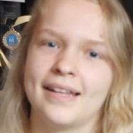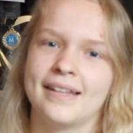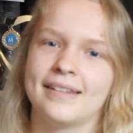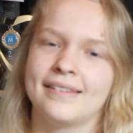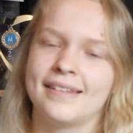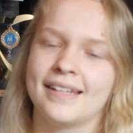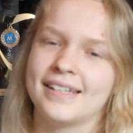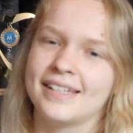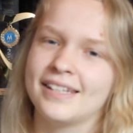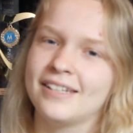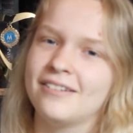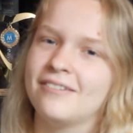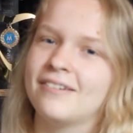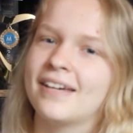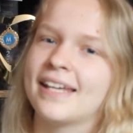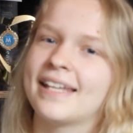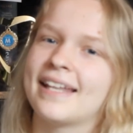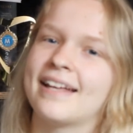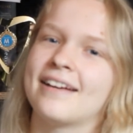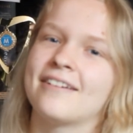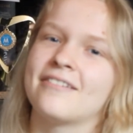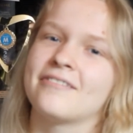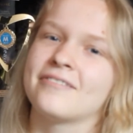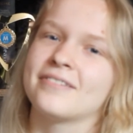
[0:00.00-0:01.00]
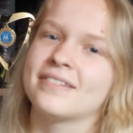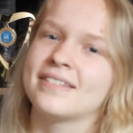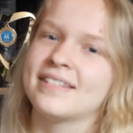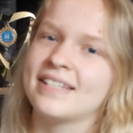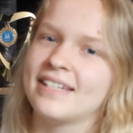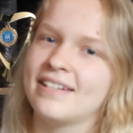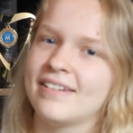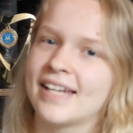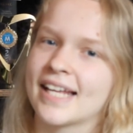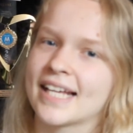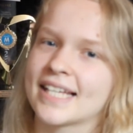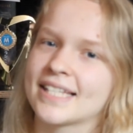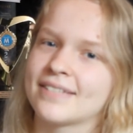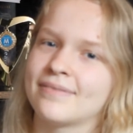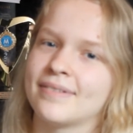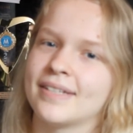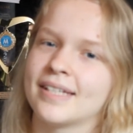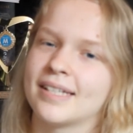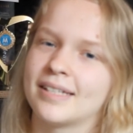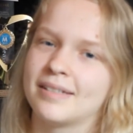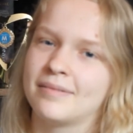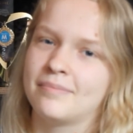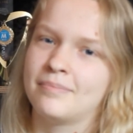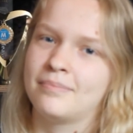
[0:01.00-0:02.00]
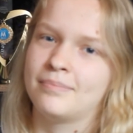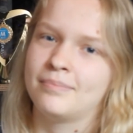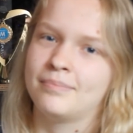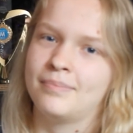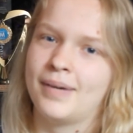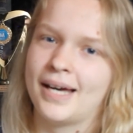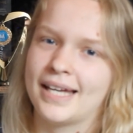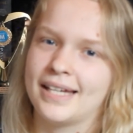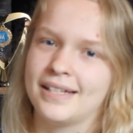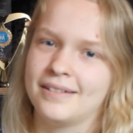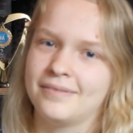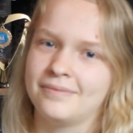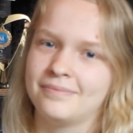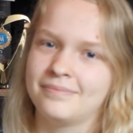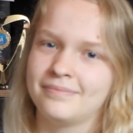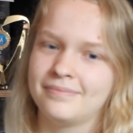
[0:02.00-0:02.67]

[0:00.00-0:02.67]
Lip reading: Thank you, and I will see you next week. Bye.